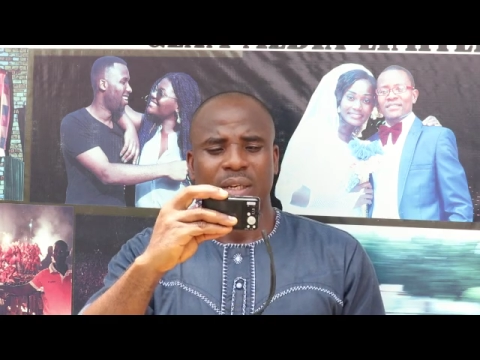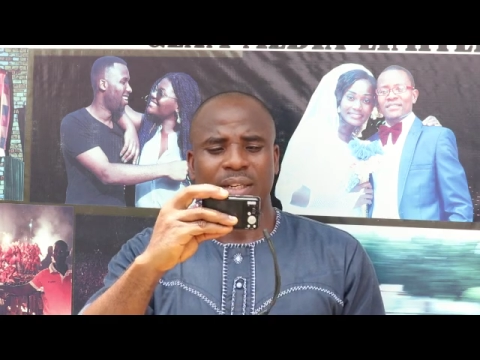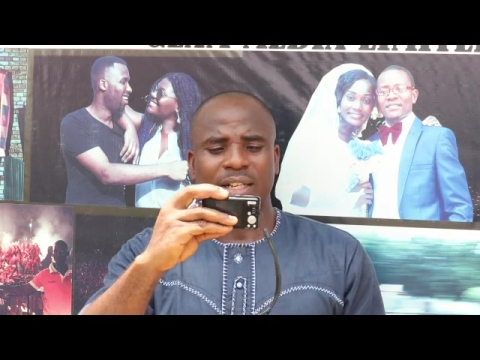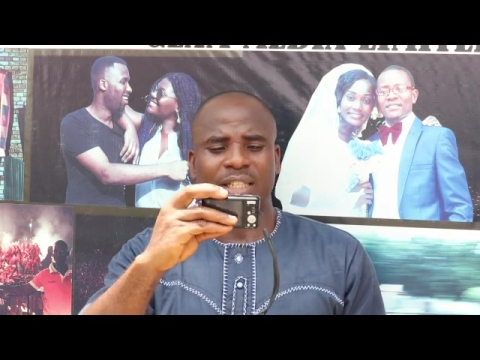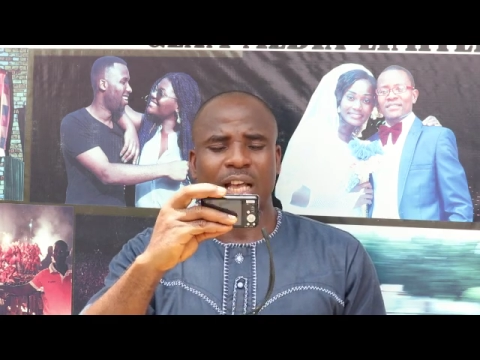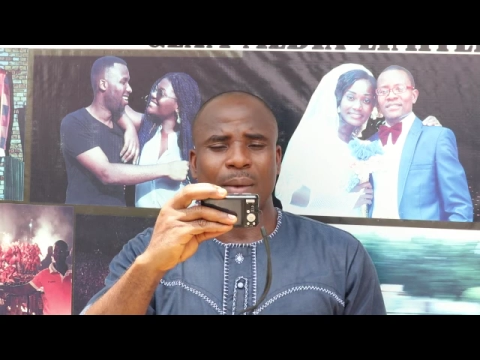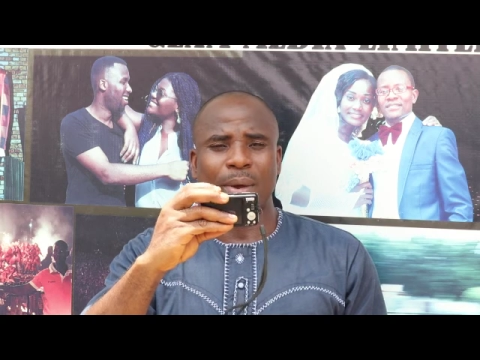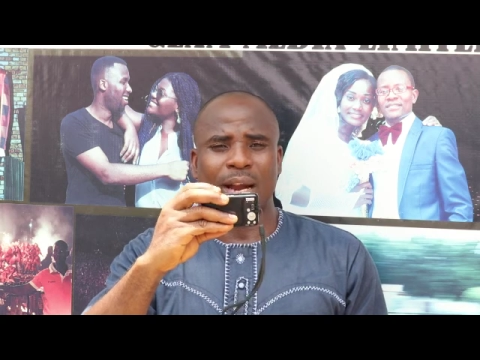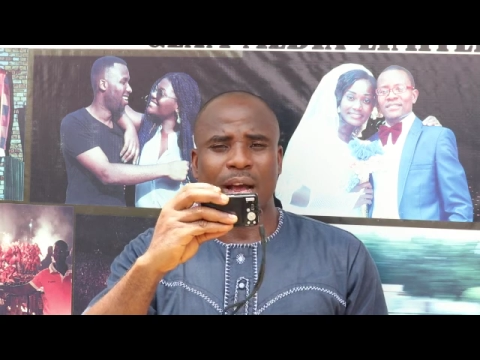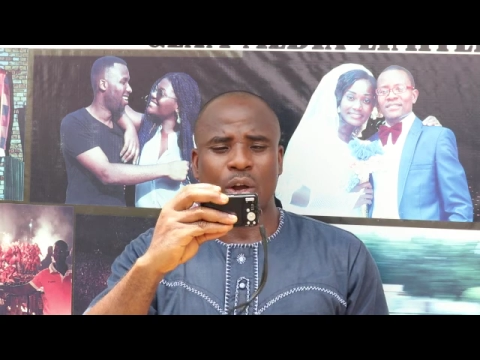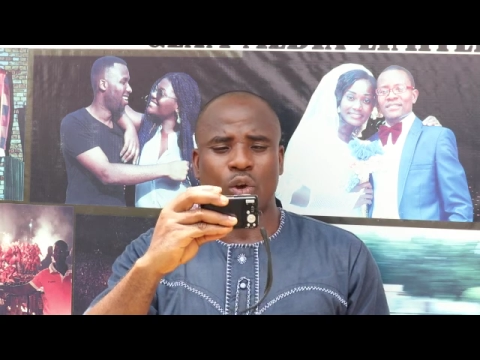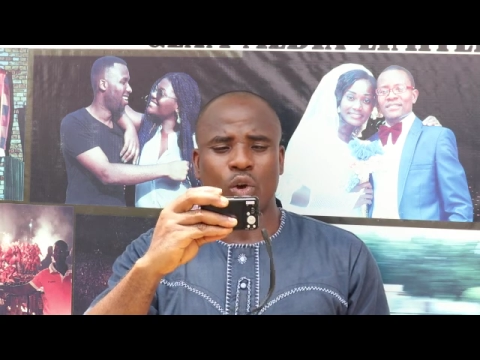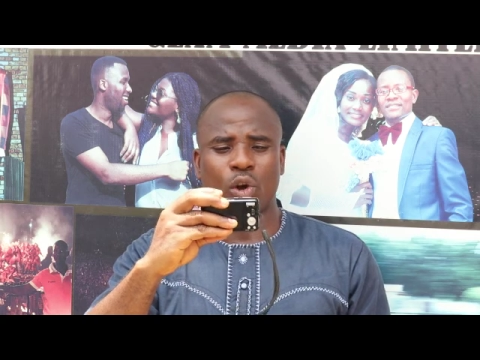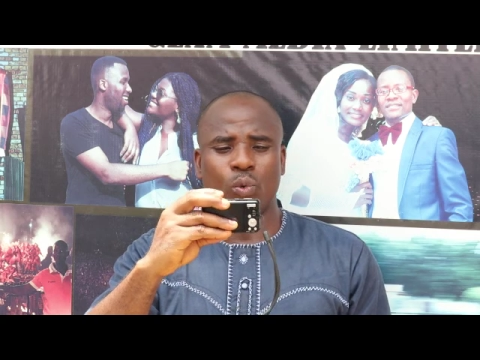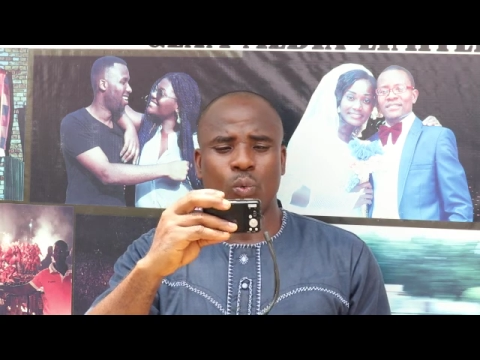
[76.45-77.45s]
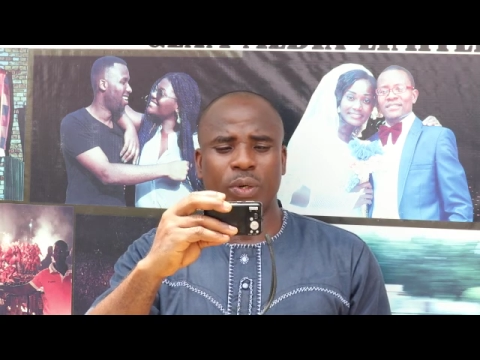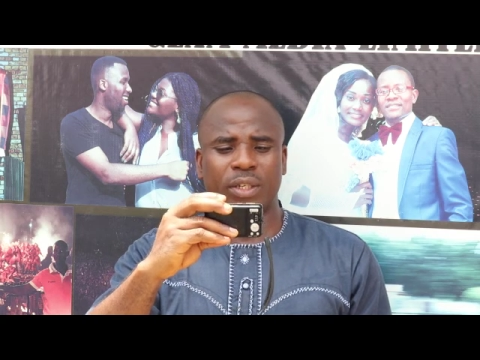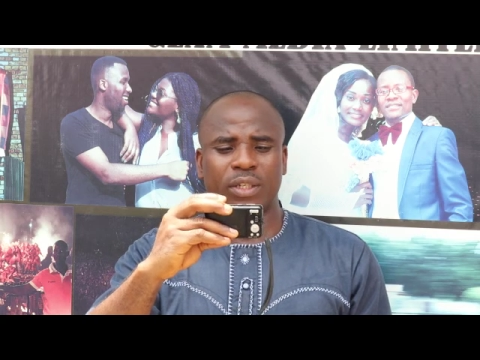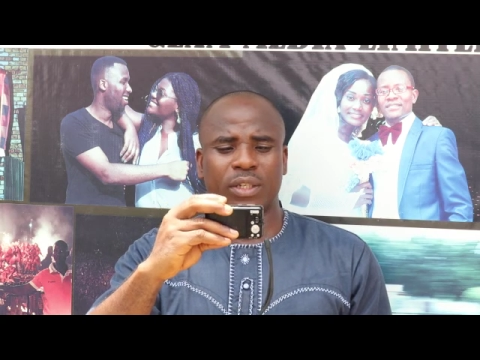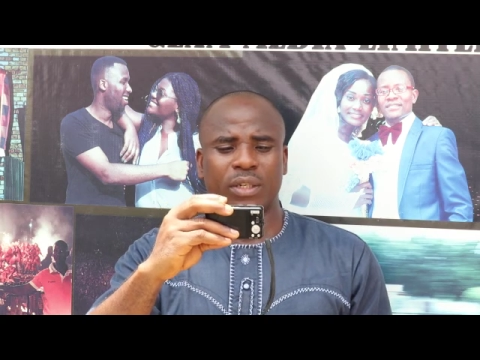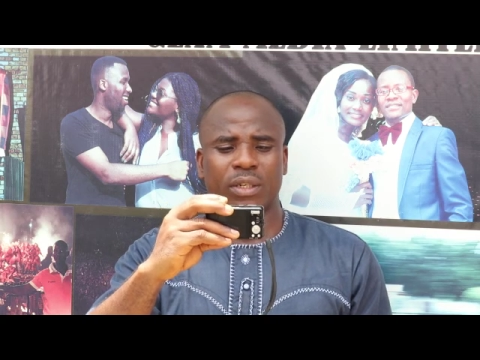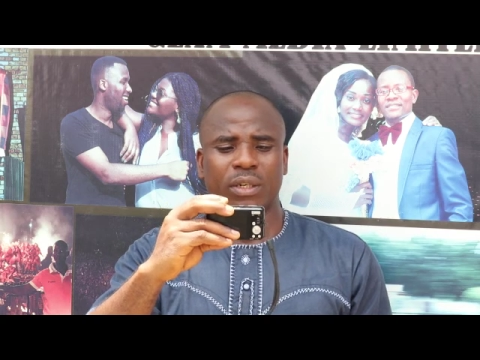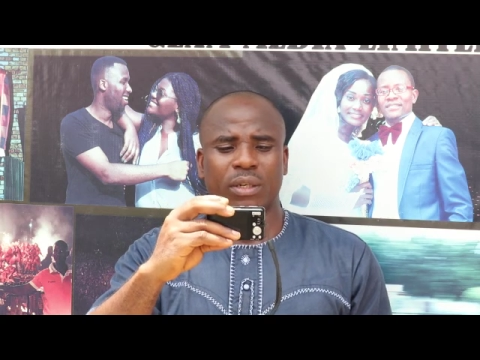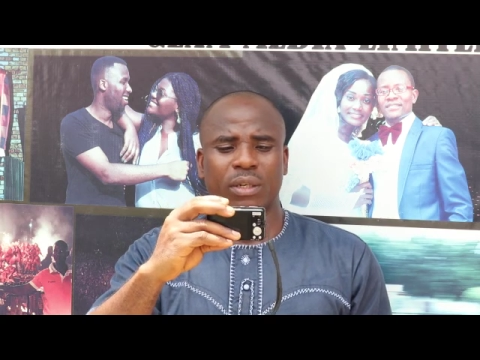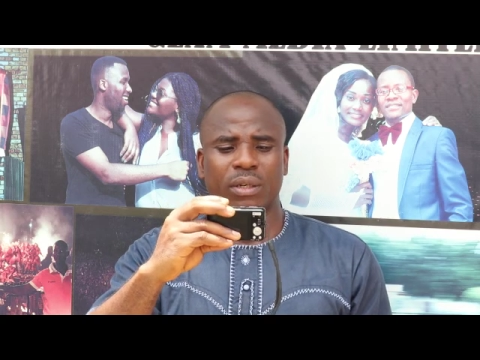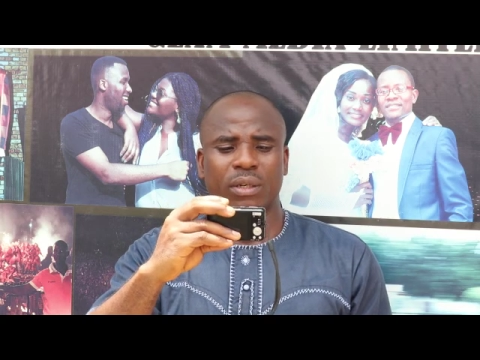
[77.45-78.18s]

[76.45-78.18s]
this camera comes with